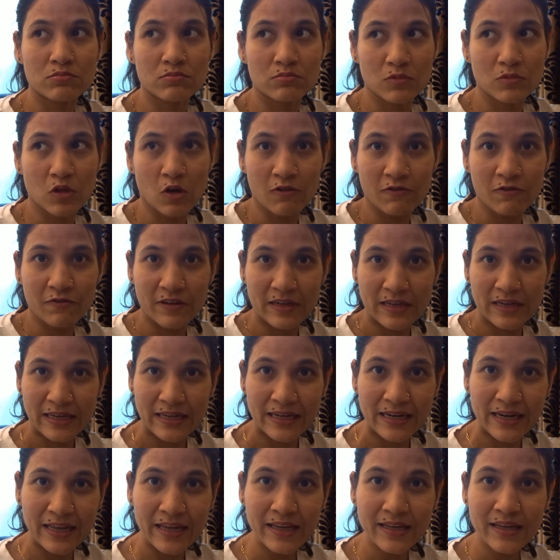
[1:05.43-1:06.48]
of
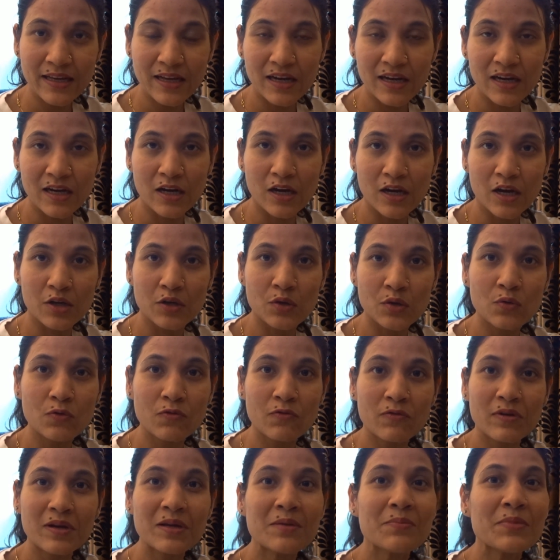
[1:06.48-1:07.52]
healing, you
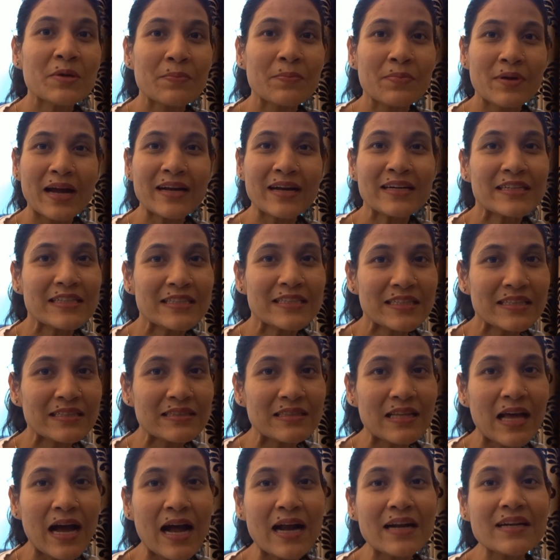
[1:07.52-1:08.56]
will be
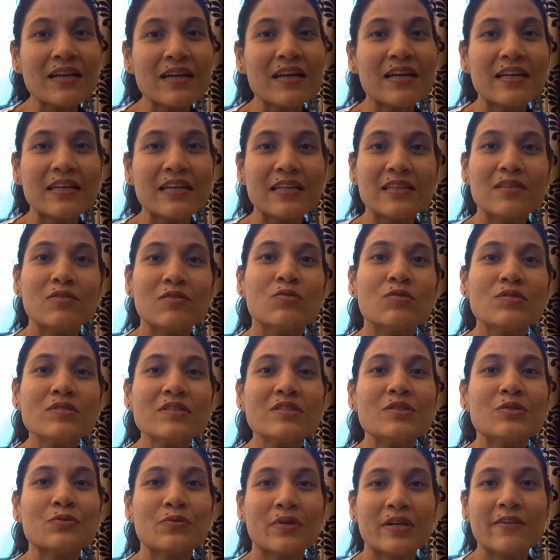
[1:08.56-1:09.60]
practicing that in
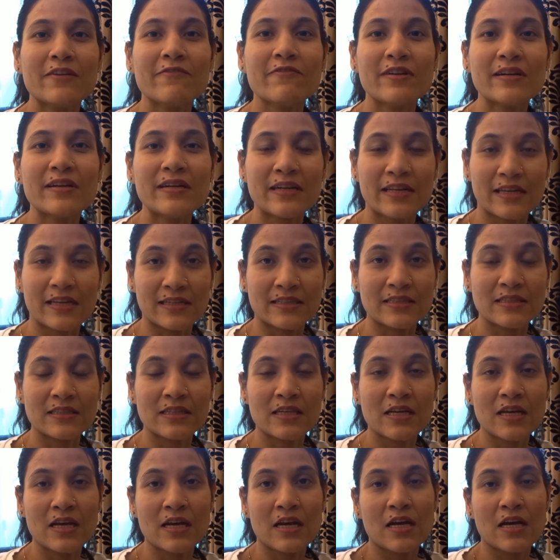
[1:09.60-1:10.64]
those 21
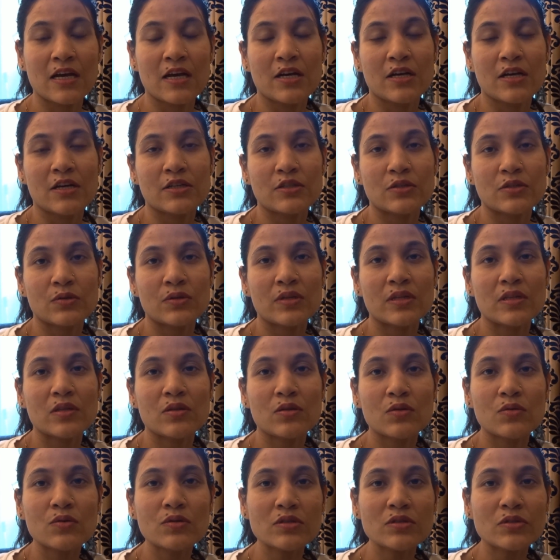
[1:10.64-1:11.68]
days. So
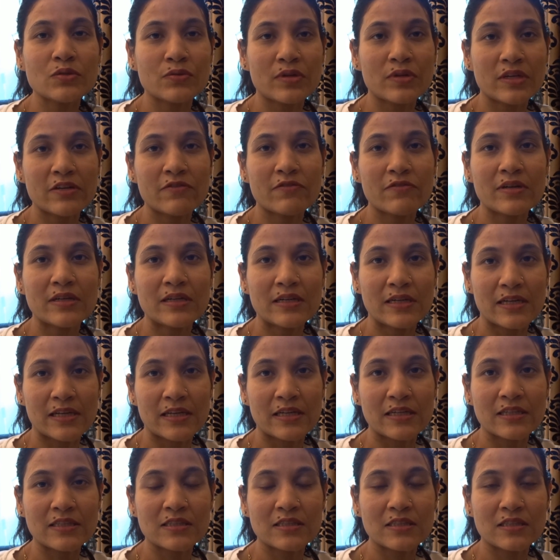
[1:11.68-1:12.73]
in those 21
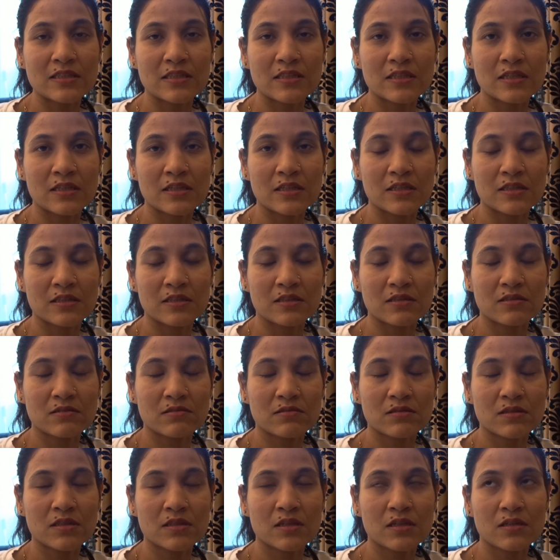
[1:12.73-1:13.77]
days,
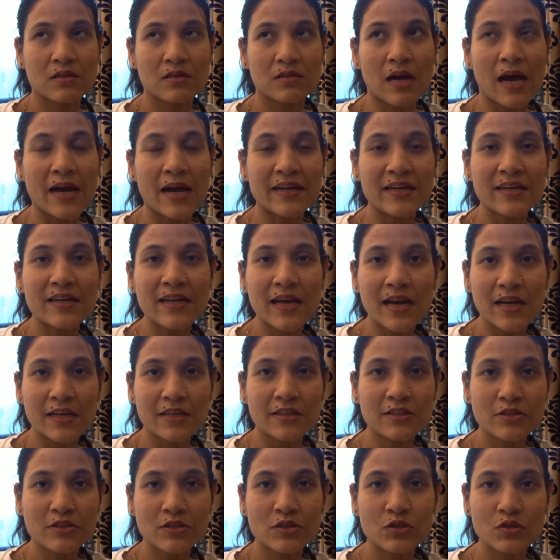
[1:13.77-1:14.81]
the idea
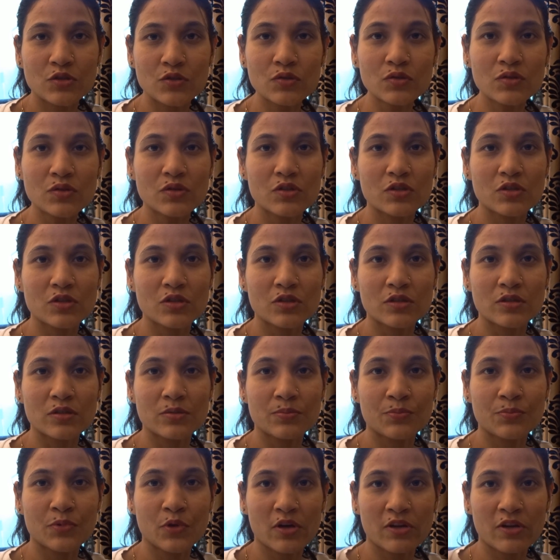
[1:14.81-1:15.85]
is
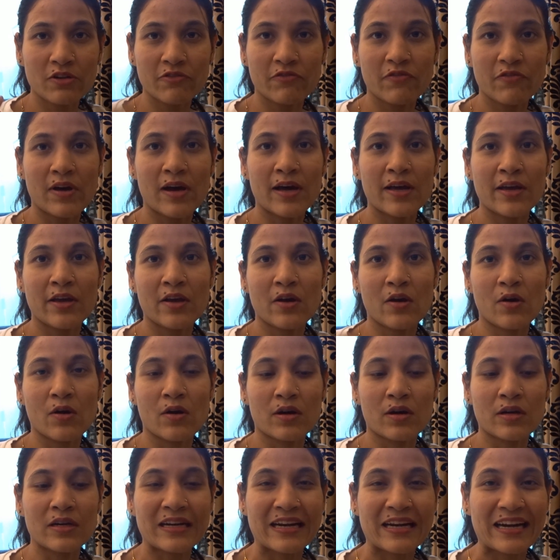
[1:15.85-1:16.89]
to purify
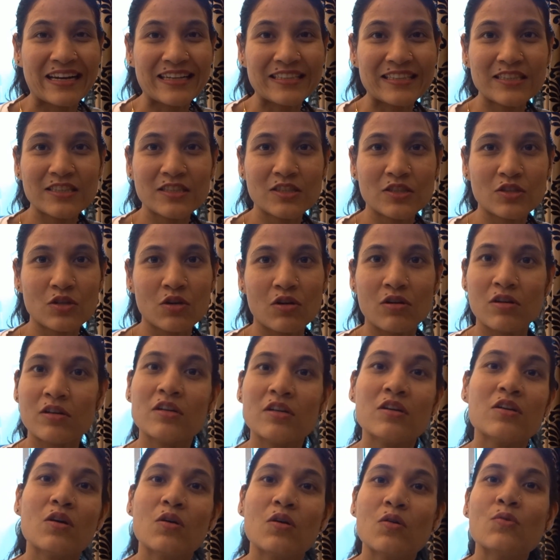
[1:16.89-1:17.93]
or cleanse
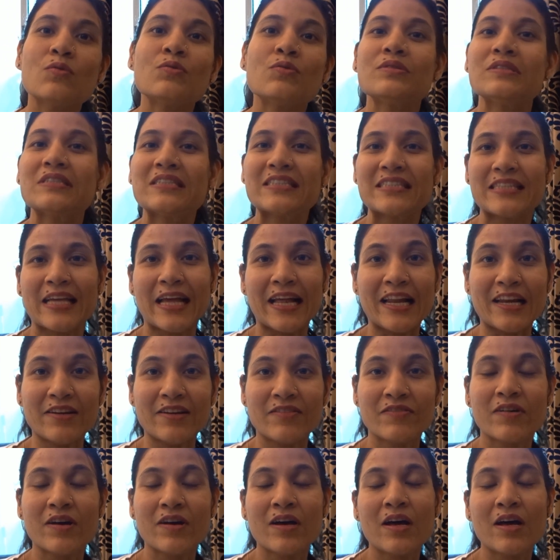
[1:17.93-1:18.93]
your own self.